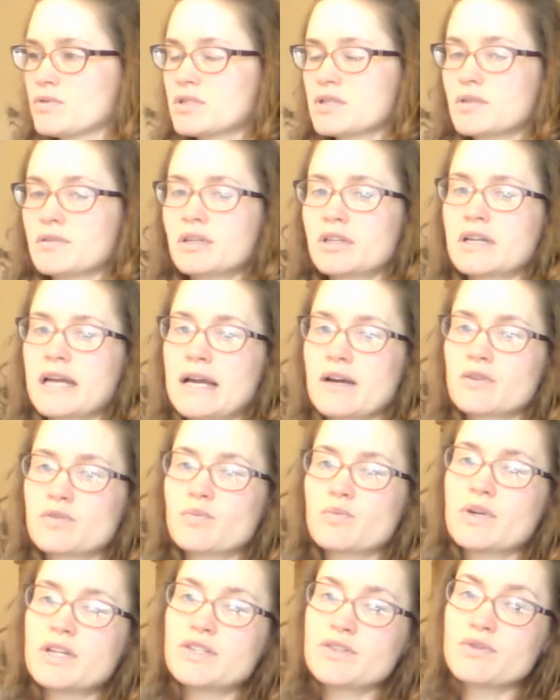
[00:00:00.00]
So I'll count
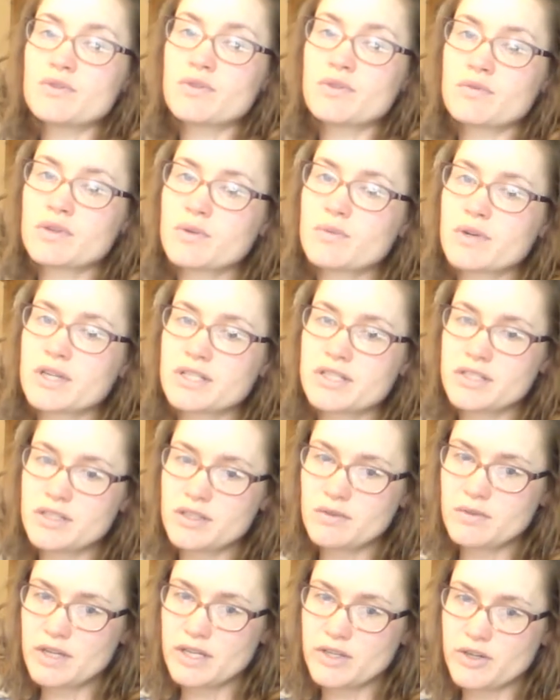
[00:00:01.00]
1, 2, 3, 1,
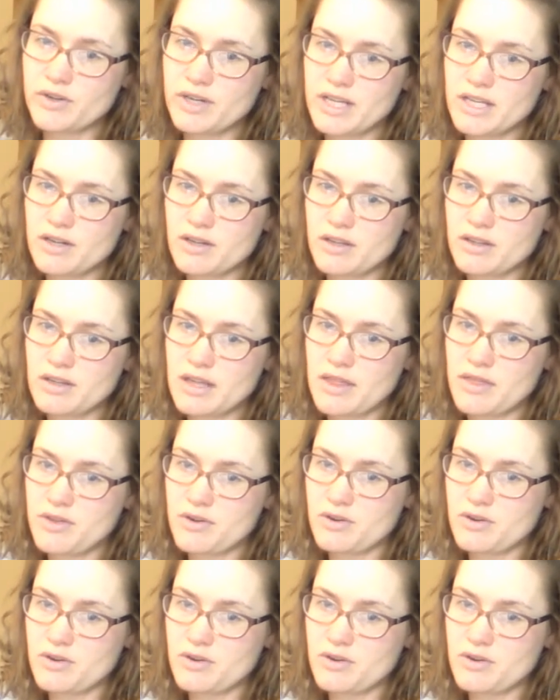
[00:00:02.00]
2, and you're in on the